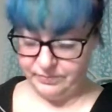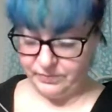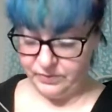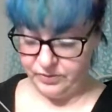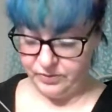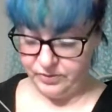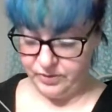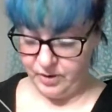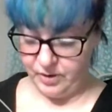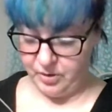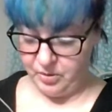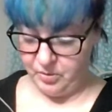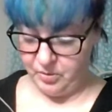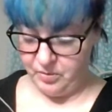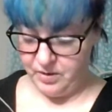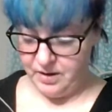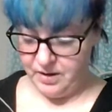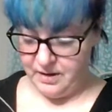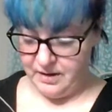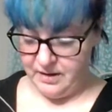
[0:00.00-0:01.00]

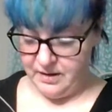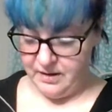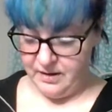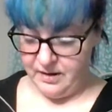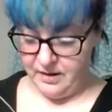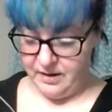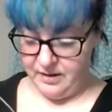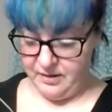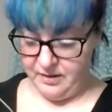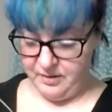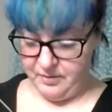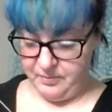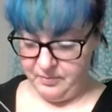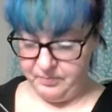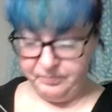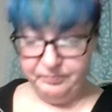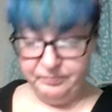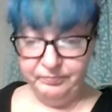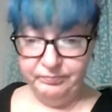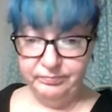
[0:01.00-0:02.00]
So,
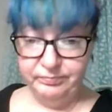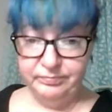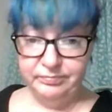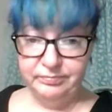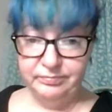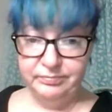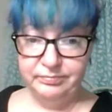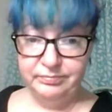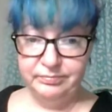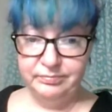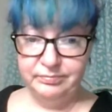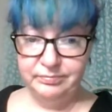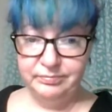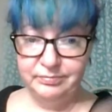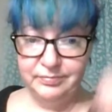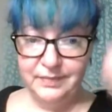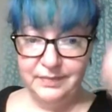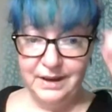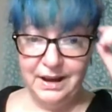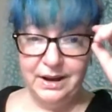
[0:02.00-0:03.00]
um,
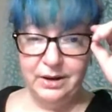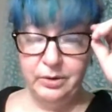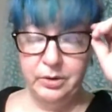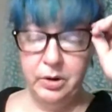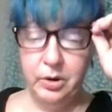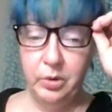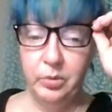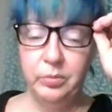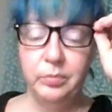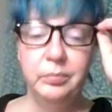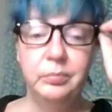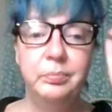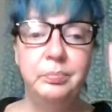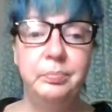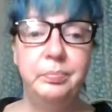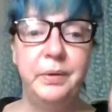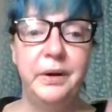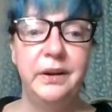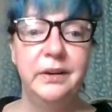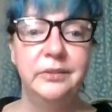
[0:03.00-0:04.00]
I don't know,
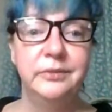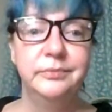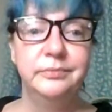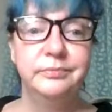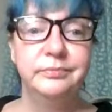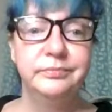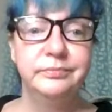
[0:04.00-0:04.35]
but